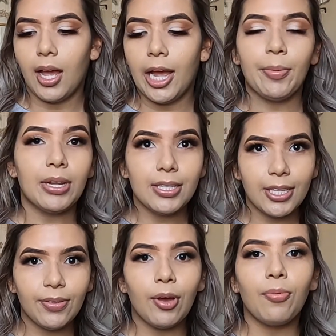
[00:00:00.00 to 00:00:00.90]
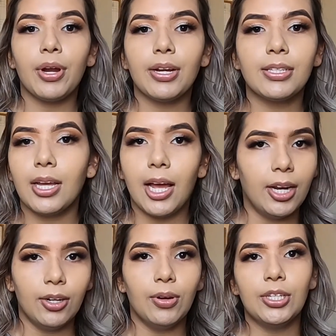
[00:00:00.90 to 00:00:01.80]
I'm gonna see if that works.
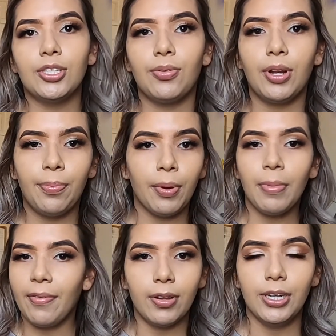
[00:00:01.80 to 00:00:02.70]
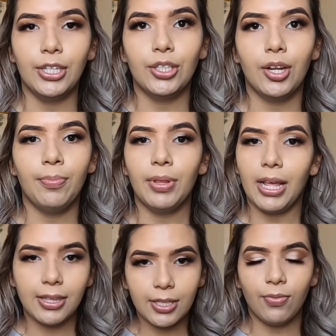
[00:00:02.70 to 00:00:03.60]
I know I just already put my foundation on, but
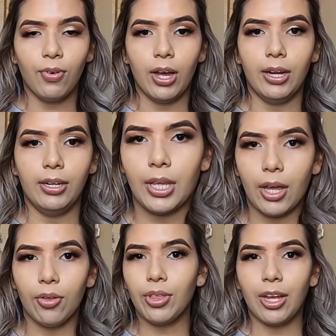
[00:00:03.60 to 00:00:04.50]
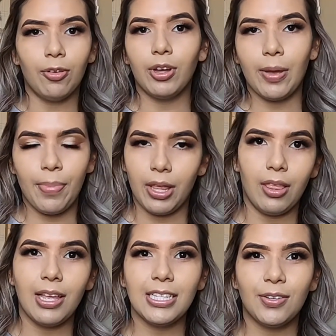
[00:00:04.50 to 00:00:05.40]
that's fine. I don't think I will get
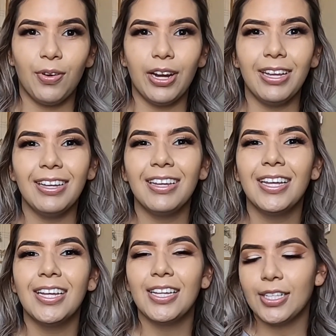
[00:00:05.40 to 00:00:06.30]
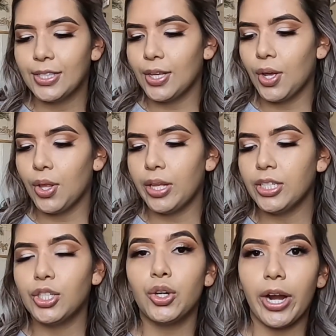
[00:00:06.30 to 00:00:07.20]
penalized for it. So
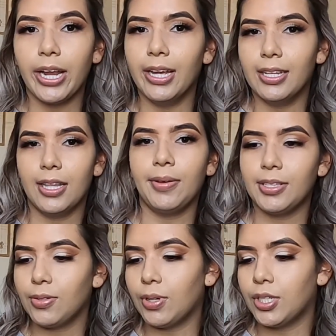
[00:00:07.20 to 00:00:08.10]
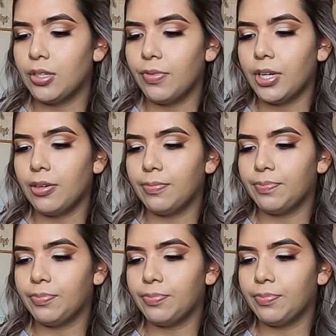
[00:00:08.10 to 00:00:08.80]
let's try it. Let's watch the video.